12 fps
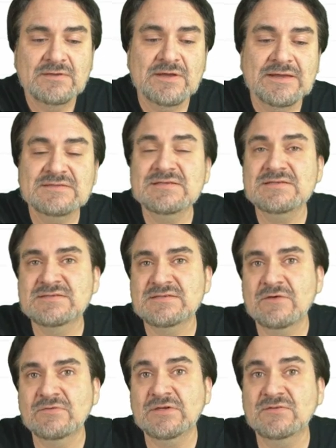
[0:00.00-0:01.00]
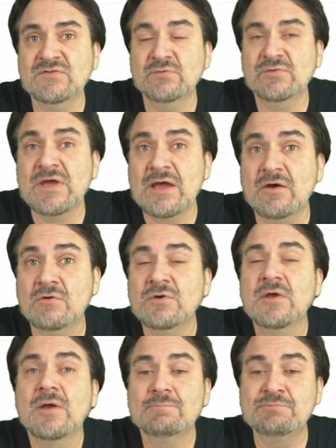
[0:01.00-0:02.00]
1970 till now
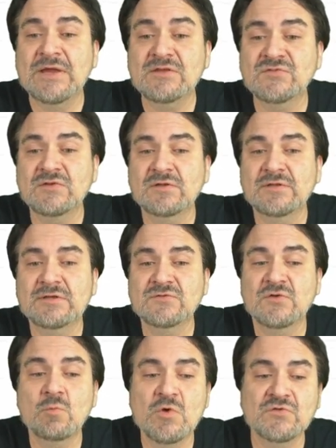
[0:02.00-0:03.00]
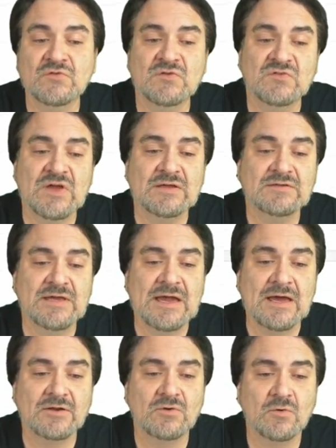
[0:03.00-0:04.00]
basically is almost a dead
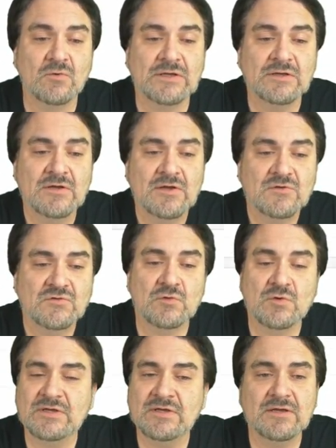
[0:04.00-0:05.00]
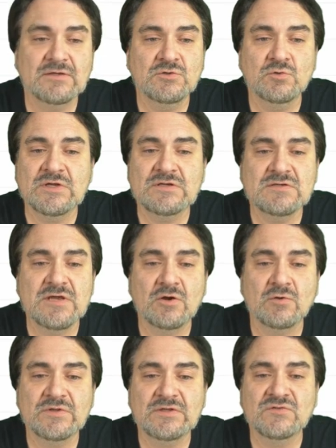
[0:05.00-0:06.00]
category. So again, you can
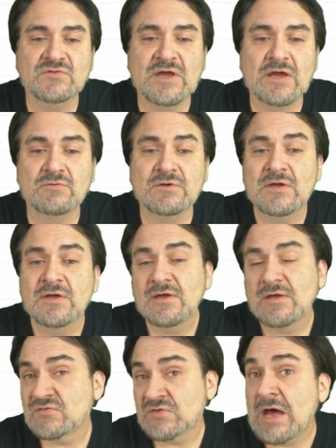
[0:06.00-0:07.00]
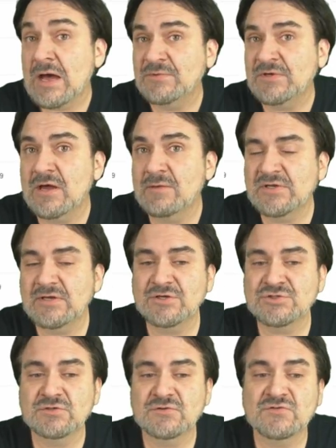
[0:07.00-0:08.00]
narrow these down. Top
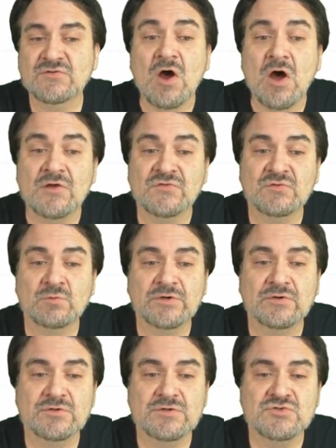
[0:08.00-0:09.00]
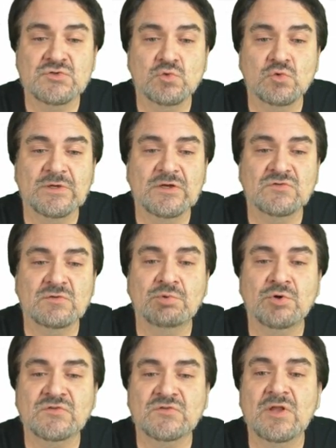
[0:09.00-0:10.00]
combination is also a good tool because it
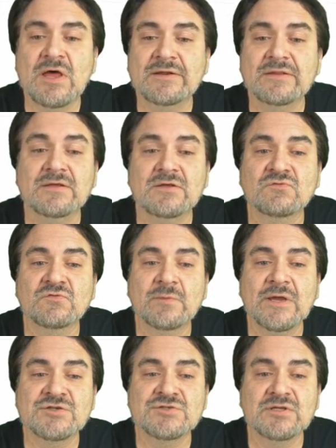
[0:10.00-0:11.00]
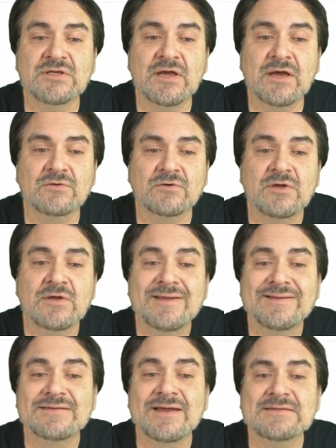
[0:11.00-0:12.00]
puts a lot of the information together.
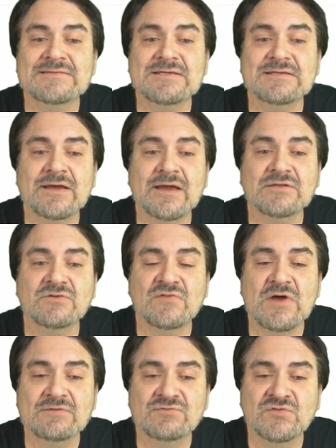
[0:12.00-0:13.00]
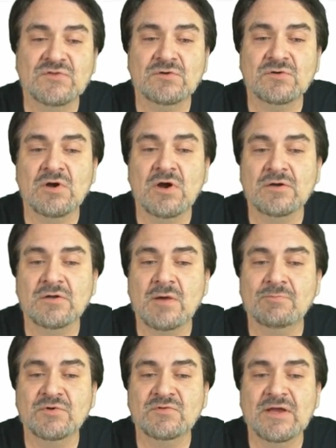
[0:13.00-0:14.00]
1995 single card
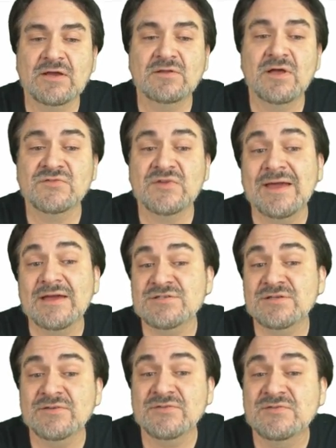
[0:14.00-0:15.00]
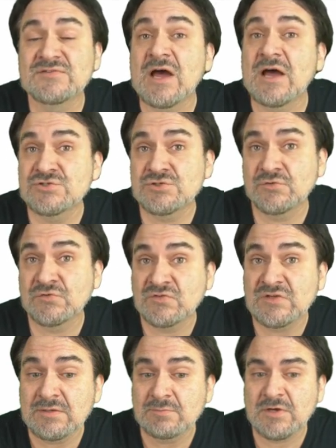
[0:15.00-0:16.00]
upper deck Los Angeles Dodgers
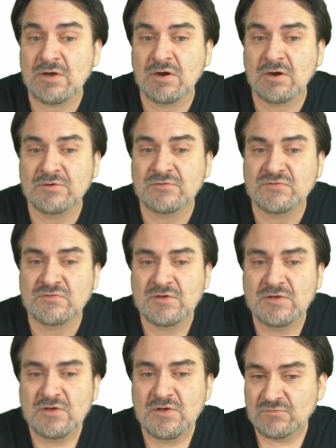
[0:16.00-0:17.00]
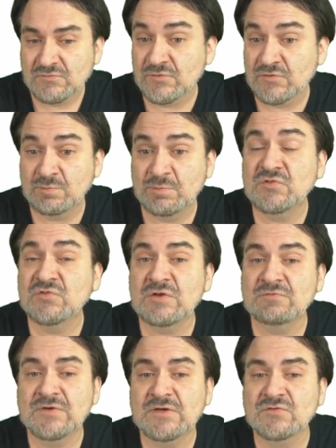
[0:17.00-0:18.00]
team cards for
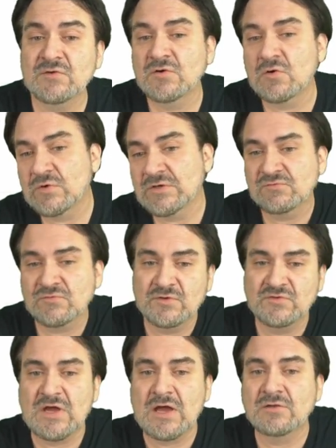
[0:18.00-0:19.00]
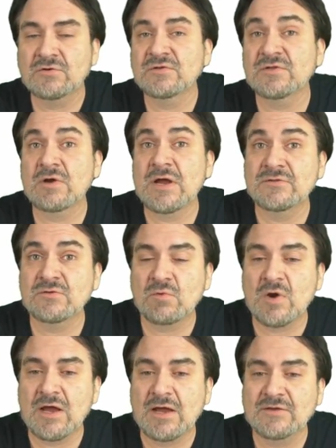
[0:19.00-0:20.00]
specifics are going for a dollar and they're on the
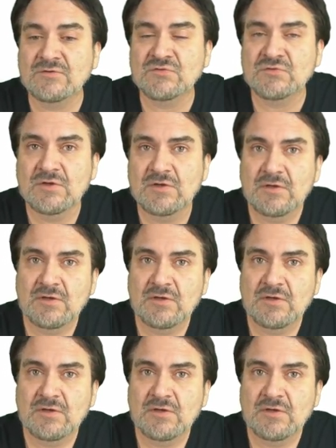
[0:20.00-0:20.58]
rise.